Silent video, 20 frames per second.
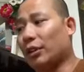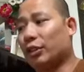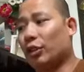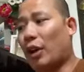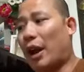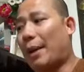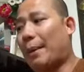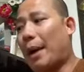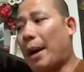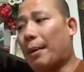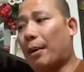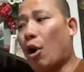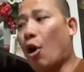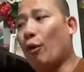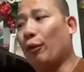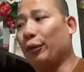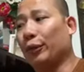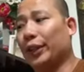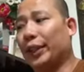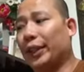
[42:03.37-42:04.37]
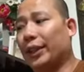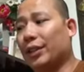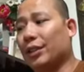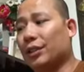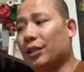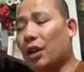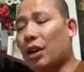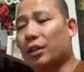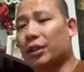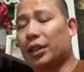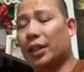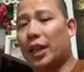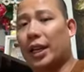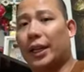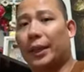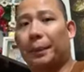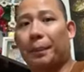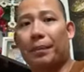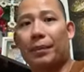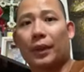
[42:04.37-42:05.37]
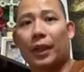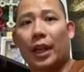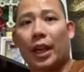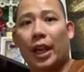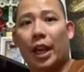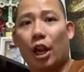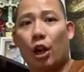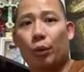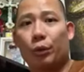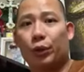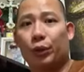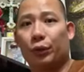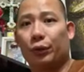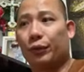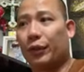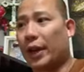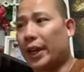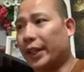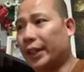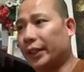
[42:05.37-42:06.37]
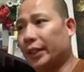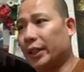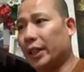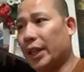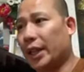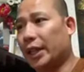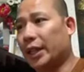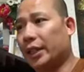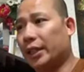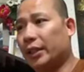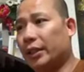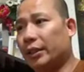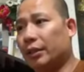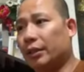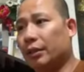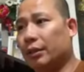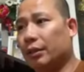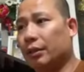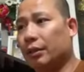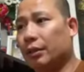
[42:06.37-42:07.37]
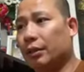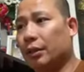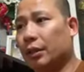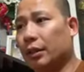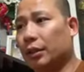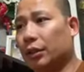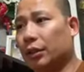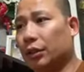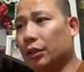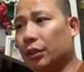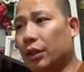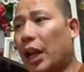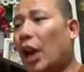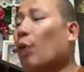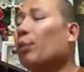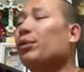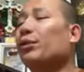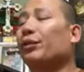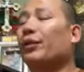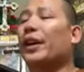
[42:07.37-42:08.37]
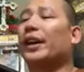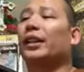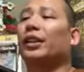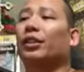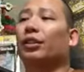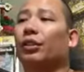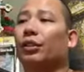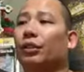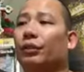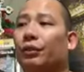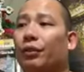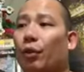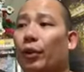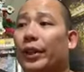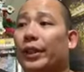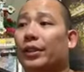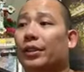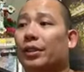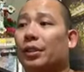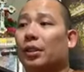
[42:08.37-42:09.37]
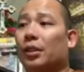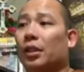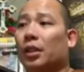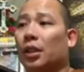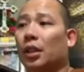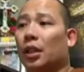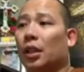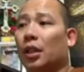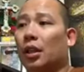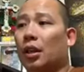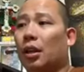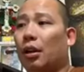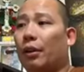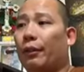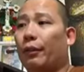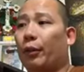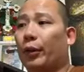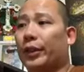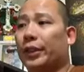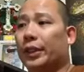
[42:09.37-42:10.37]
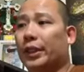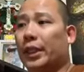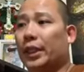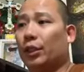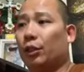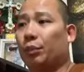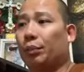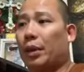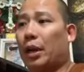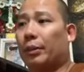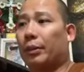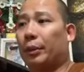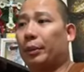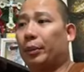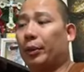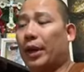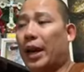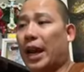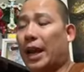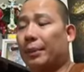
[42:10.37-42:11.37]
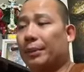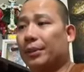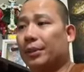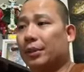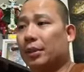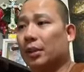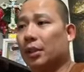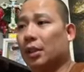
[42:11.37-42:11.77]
so I hopefully this talk tonight helps you find a good voice, a voice that you probably perhaps